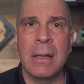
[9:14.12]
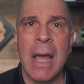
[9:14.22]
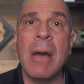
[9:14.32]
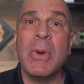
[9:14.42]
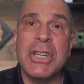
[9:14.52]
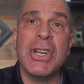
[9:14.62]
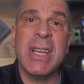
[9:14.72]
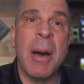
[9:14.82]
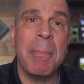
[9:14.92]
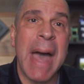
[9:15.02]
and we should
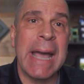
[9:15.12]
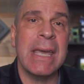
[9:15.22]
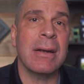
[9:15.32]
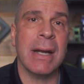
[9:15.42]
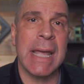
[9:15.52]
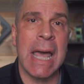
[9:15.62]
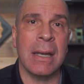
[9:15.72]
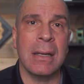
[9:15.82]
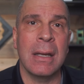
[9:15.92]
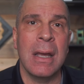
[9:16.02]
come back here
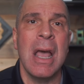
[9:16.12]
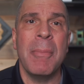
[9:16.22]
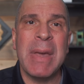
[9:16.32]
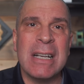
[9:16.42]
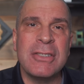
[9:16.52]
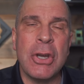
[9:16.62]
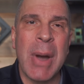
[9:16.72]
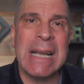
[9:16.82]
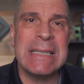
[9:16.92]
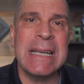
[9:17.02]
again, because you
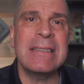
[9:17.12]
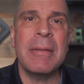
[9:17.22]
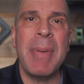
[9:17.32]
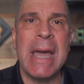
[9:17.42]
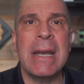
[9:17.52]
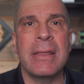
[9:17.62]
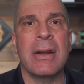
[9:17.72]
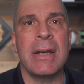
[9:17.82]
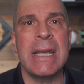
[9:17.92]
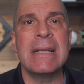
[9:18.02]
anticipated
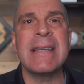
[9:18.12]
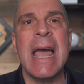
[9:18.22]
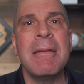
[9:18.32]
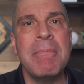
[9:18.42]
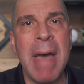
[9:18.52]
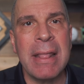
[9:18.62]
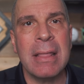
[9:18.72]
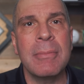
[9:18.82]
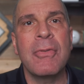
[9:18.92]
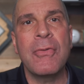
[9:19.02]
their needs and met
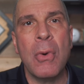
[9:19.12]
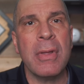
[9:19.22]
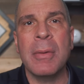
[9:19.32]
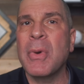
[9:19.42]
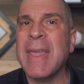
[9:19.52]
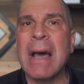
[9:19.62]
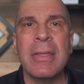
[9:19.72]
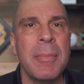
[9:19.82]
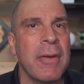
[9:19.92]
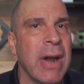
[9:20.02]
them for them without
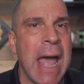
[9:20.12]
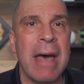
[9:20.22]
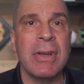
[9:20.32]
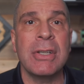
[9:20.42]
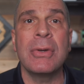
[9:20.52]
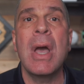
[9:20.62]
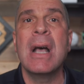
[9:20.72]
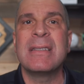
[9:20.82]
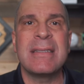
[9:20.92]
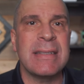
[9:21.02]
them ever having to
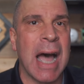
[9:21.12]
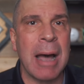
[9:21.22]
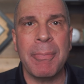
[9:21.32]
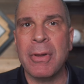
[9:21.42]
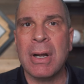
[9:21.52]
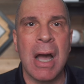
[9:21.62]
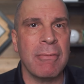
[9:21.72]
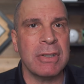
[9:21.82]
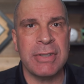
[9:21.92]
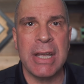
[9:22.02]
stop their
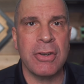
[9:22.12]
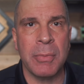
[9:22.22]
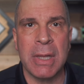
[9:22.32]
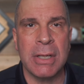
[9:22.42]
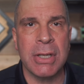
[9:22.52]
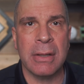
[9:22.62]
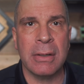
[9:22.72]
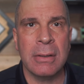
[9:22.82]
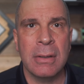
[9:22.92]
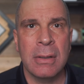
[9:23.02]
conversation with each
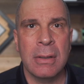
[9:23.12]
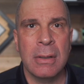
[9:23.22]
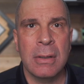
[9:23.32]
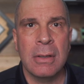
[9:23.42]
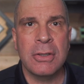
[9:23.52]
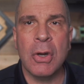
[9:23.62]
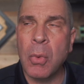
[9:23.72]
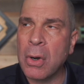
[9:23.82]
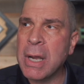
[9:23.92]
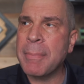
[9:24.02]
other to
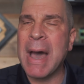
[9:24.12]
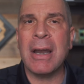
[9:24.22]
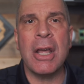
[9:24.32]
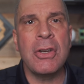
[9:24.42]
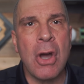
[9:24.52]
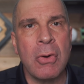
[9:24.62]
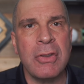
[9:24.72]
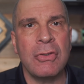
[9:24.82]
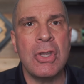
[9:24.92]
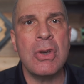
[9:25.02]
worry about and
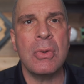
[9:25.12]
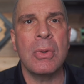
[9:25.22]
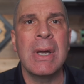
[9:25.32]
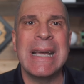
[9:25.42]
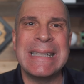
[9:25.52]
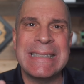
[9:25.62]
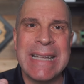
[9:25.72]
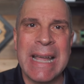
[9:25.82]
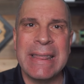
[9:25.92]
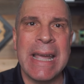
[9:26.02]
notice you.
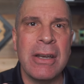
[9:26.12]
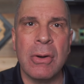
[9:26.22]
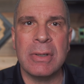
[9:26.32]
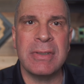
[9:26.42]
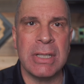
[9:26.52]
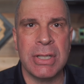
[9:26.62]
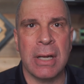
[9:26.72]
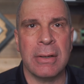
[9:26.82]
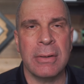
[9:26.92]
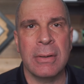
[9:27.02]
Instead, they notice each
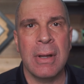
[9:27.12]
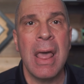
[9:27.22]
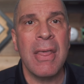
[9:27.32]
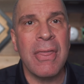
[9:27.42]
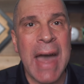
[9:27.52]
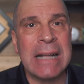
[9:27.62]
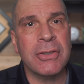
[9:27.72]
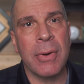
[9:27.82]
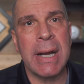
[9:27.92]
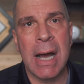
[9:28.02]
other. That's
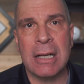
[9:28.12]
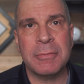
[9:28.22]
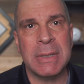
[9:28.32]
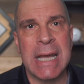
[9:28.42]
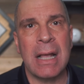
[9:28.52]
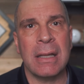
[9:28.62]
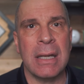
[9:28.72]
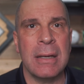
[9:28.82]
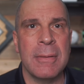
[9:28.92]
great hospitality.